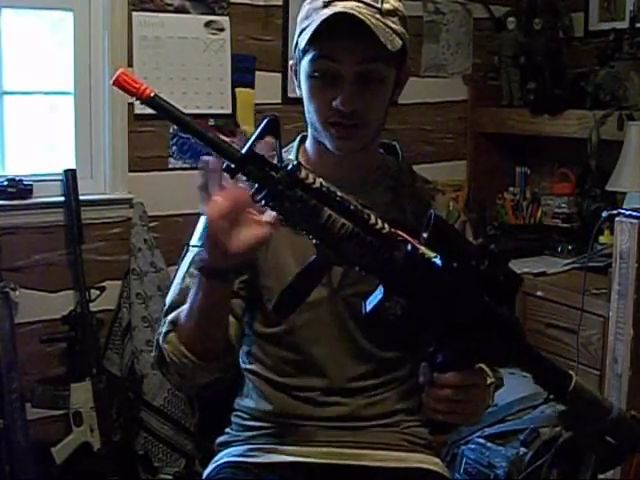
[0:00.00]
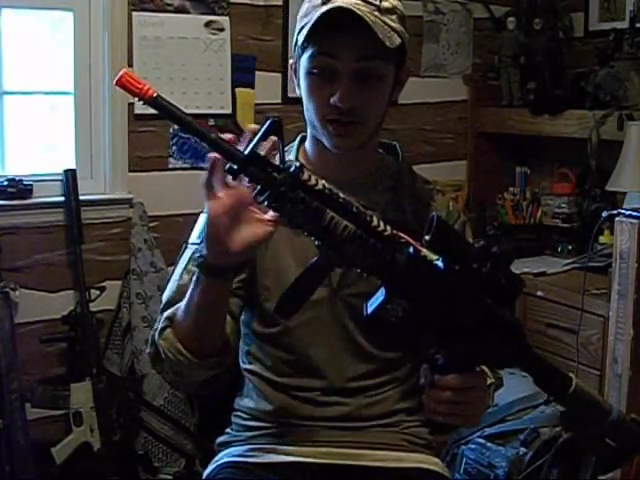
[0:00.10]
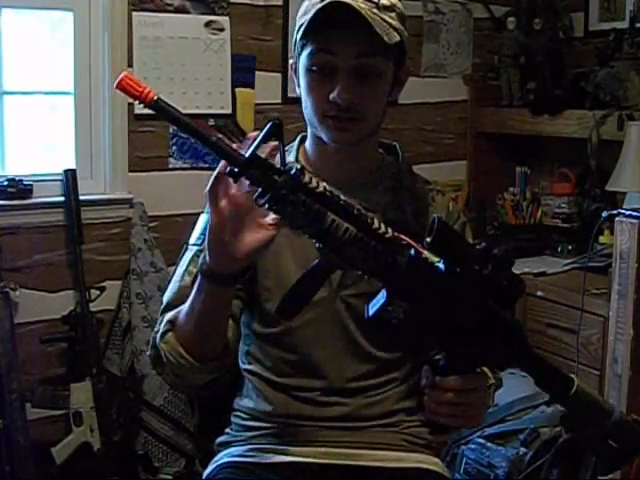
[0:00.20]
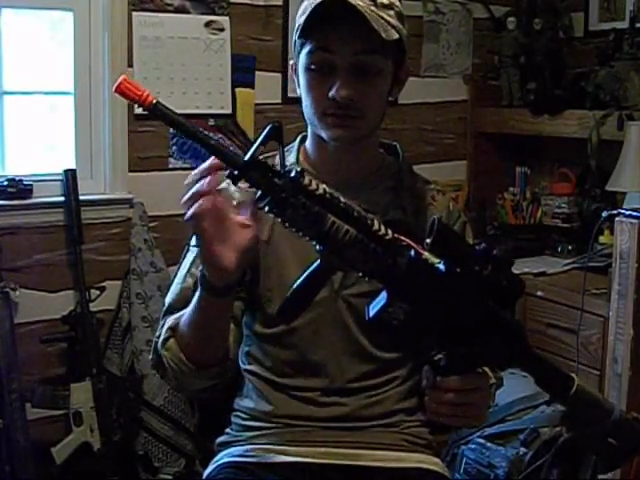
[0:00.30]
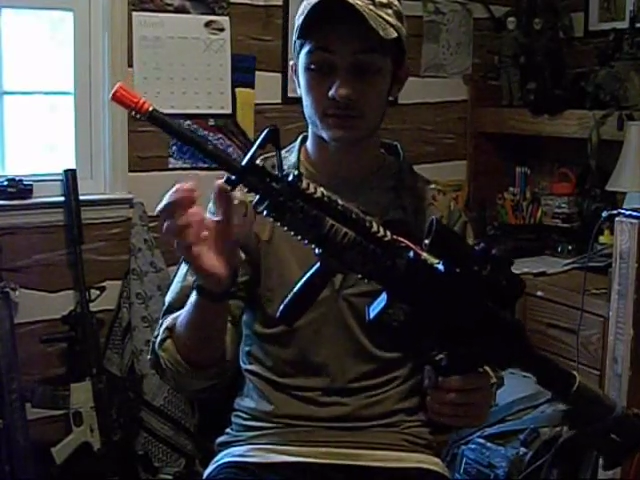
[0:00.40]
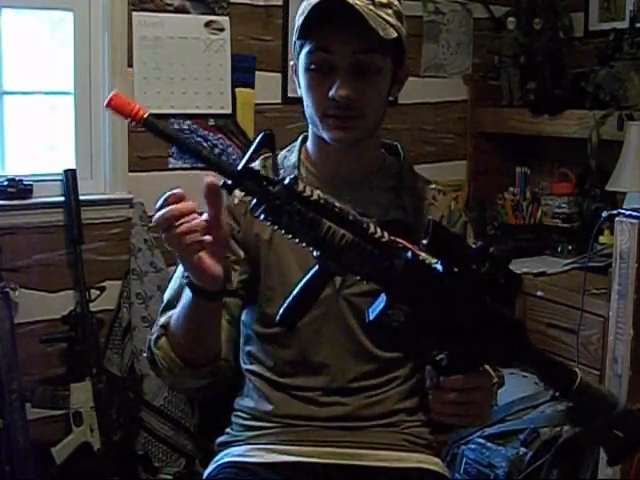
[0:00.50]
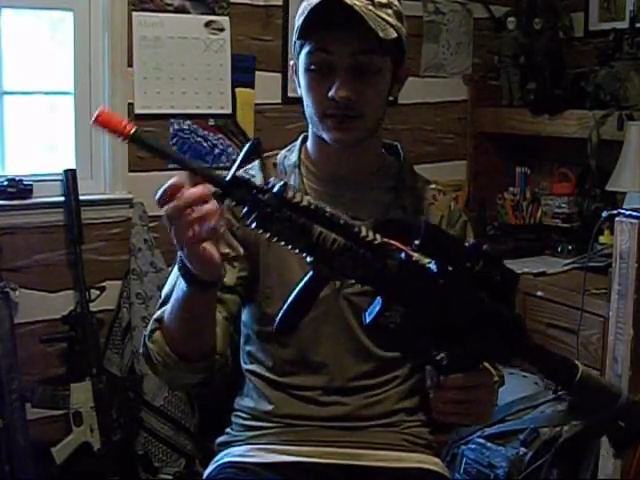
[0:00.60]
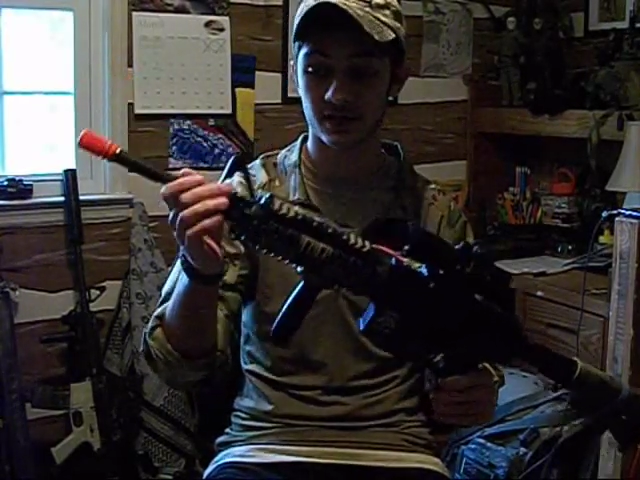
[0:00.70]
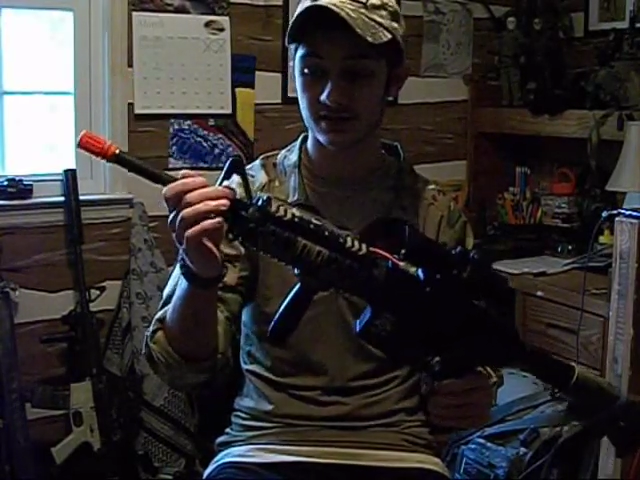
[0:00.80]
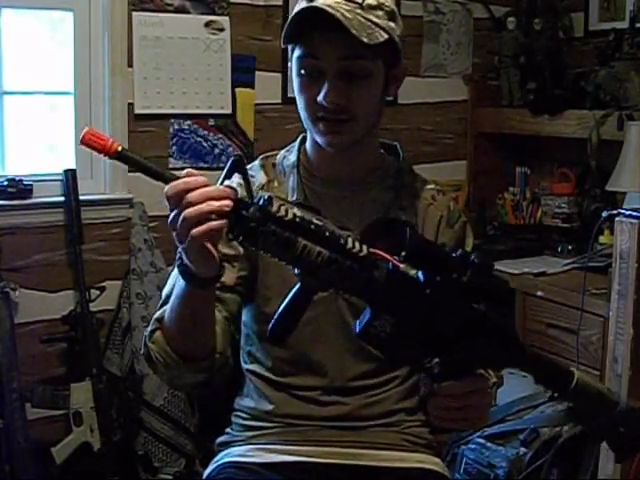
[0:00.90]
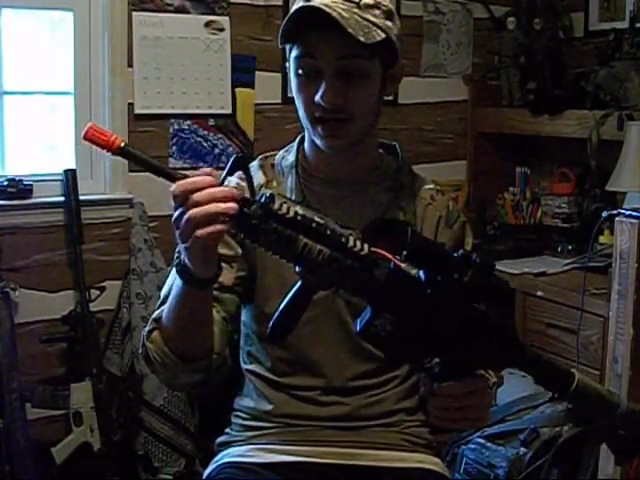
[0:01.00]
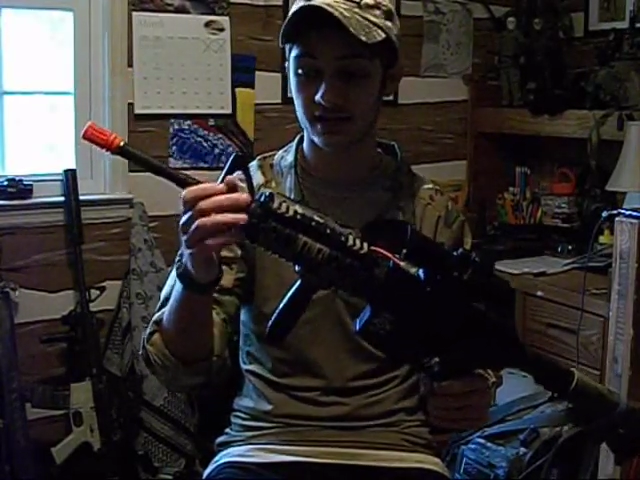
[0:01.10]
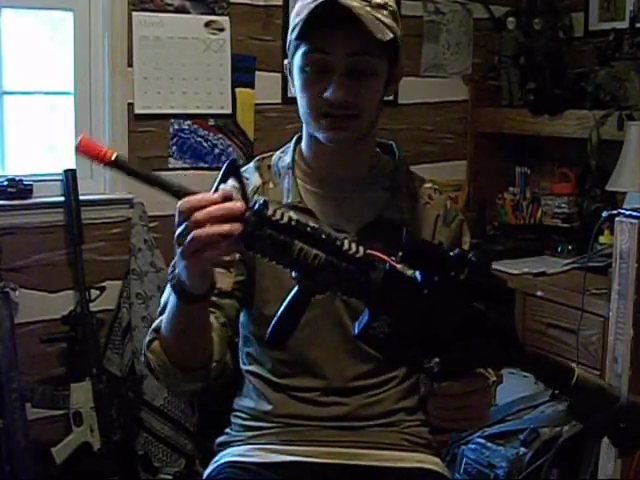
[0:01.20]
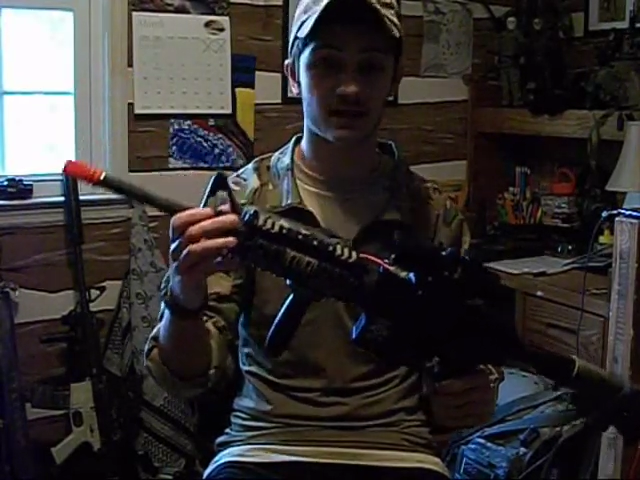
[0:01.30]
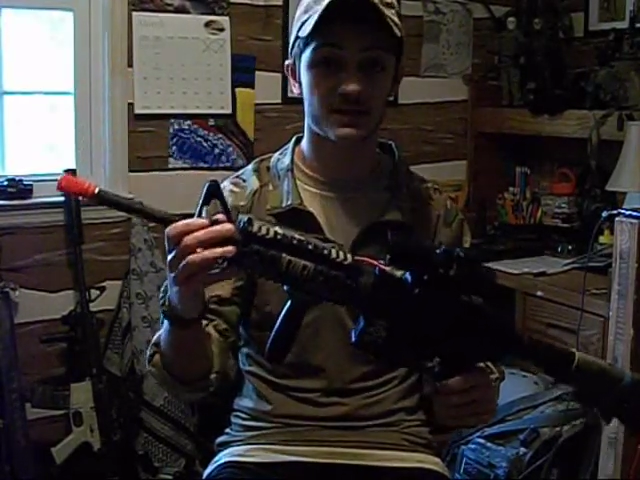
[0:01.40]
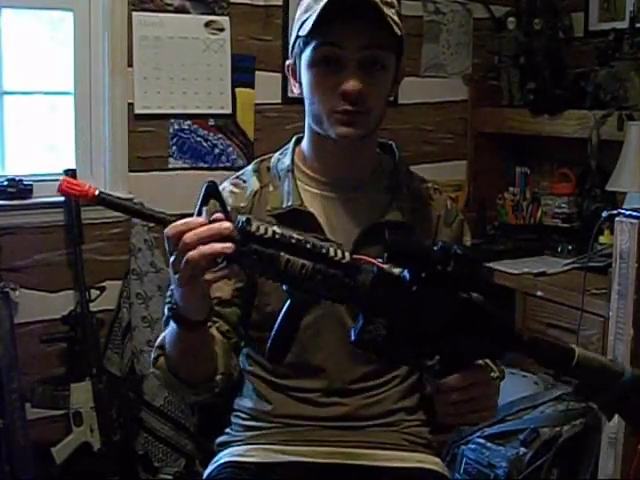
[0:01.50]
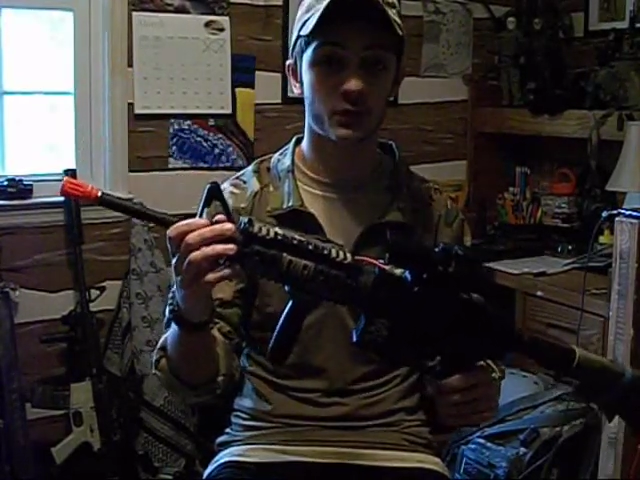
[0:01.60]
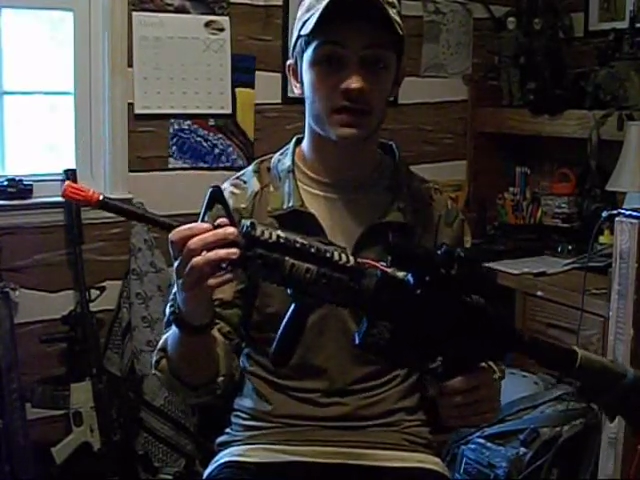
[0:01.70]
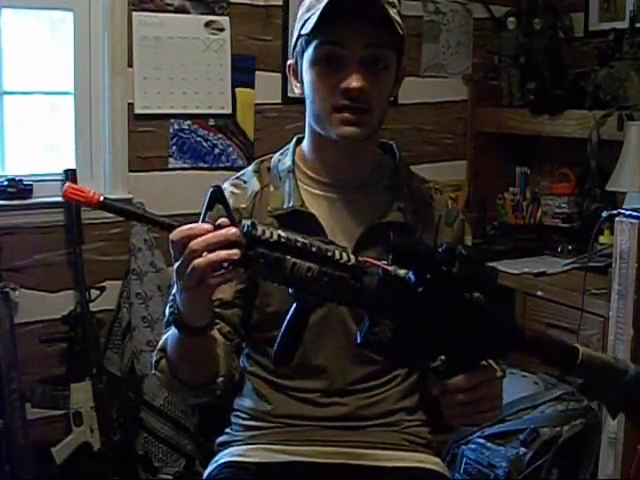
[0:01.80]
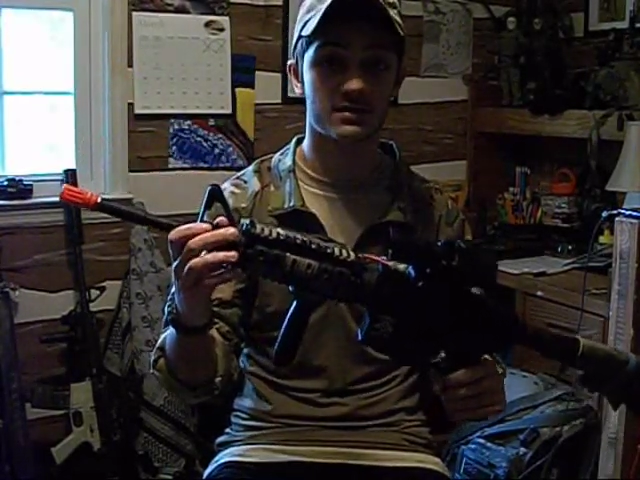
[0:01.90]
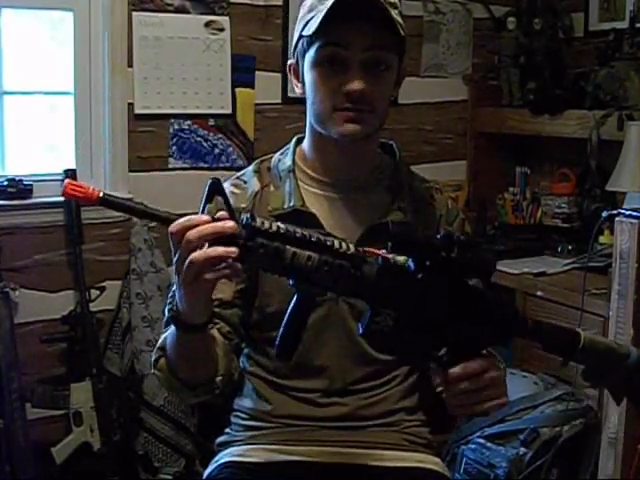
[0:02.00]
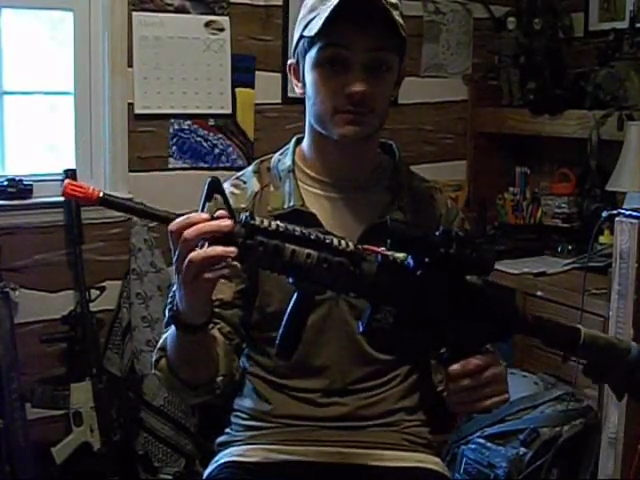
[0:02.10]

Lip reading: gun because it has a nice weight and it's